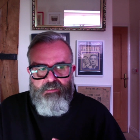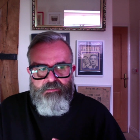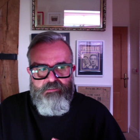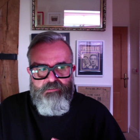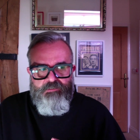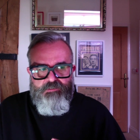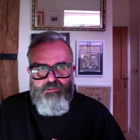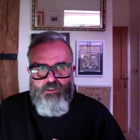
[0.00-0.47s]

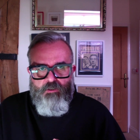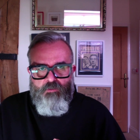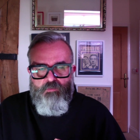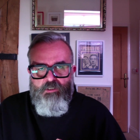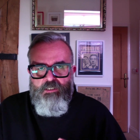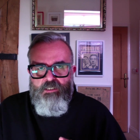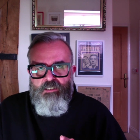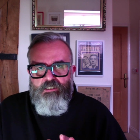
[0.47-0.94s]
So
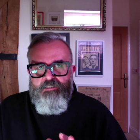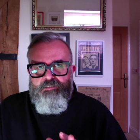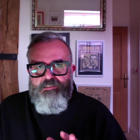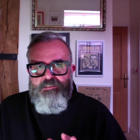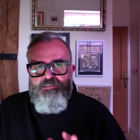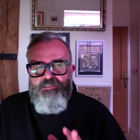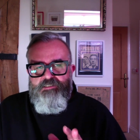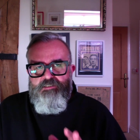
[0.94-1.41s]

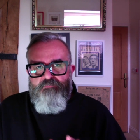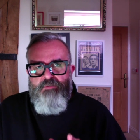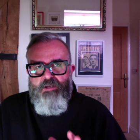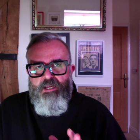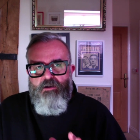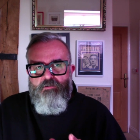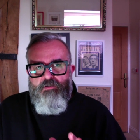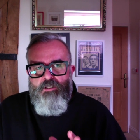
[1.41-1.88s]
this is
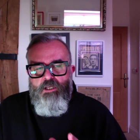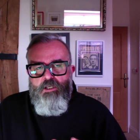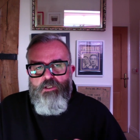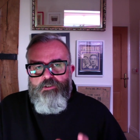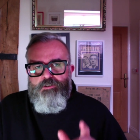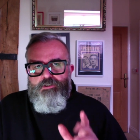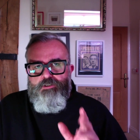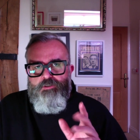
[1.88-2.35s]
about,
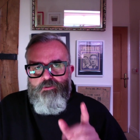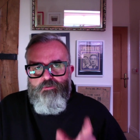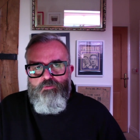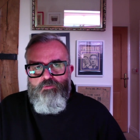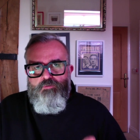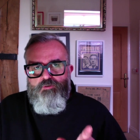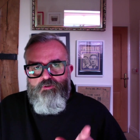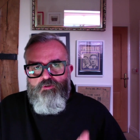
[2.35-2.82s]

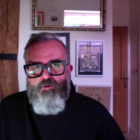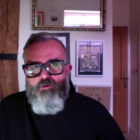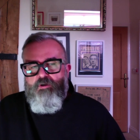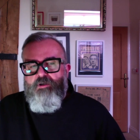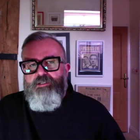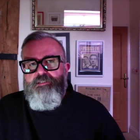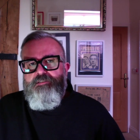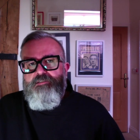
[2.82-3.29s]
you
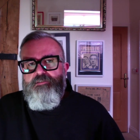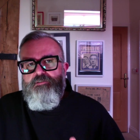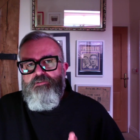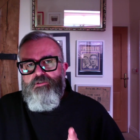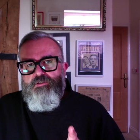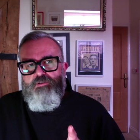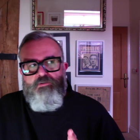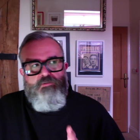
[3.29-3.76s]
tried
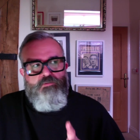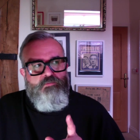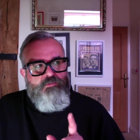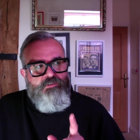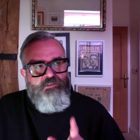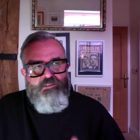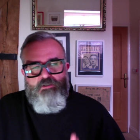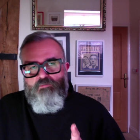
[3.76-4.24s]
to
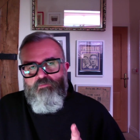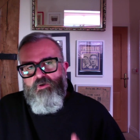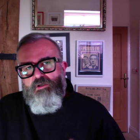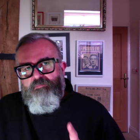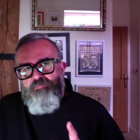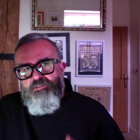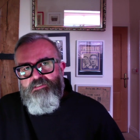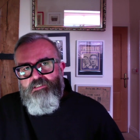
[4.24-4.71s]
steal my
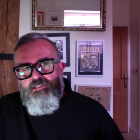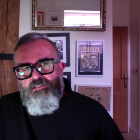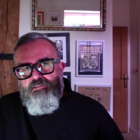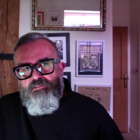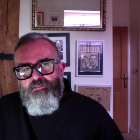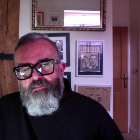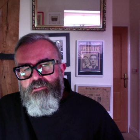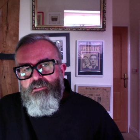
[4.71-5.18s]

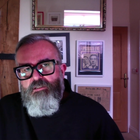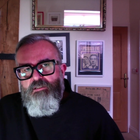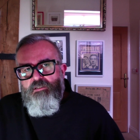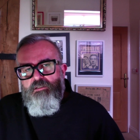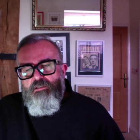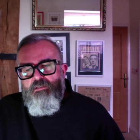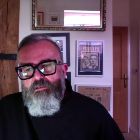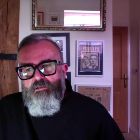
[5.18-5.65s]
biscuits,
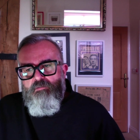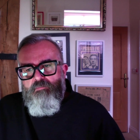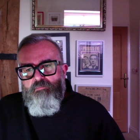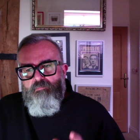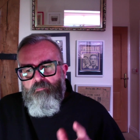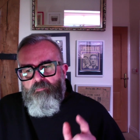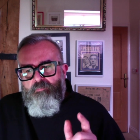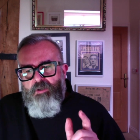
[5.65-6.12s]

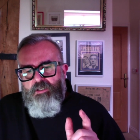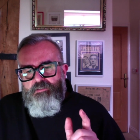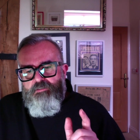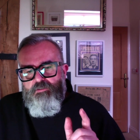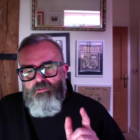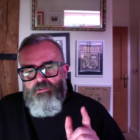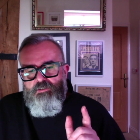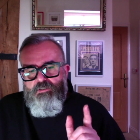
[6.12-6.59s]
but
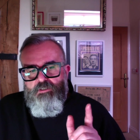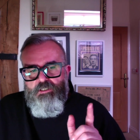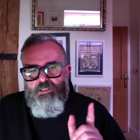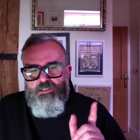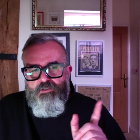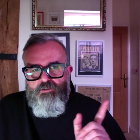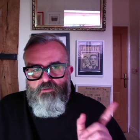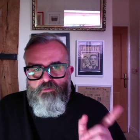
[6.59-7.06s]

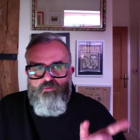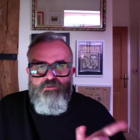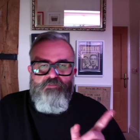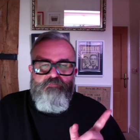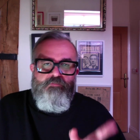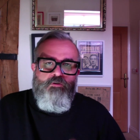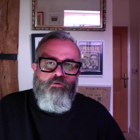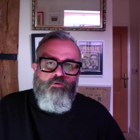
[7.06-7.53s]
in a court
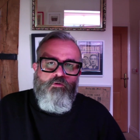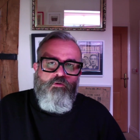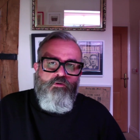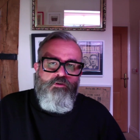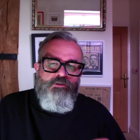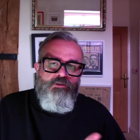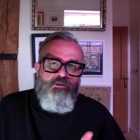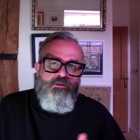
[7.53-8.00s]
of
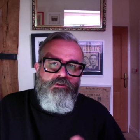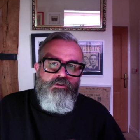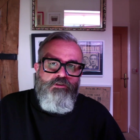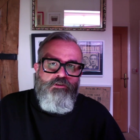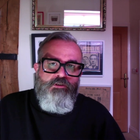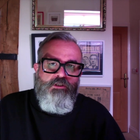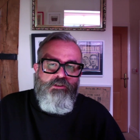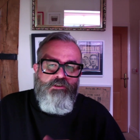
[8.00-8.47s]
law,
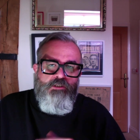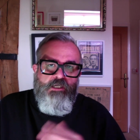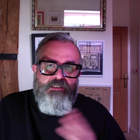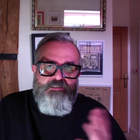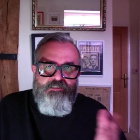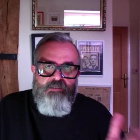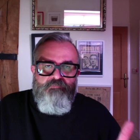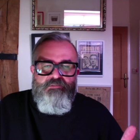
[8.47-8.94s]

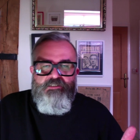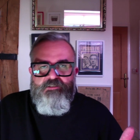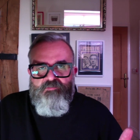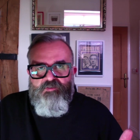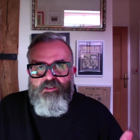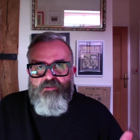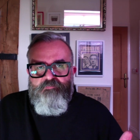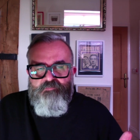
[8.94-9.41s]
attempted
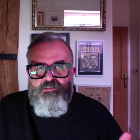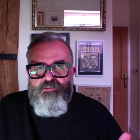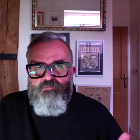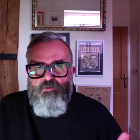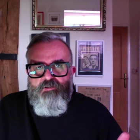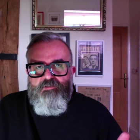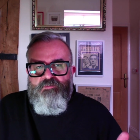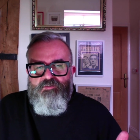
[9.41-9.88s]
theft is
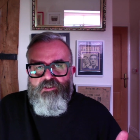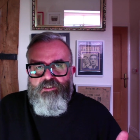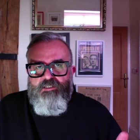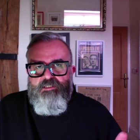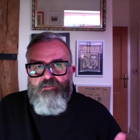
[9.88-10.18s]
one thing,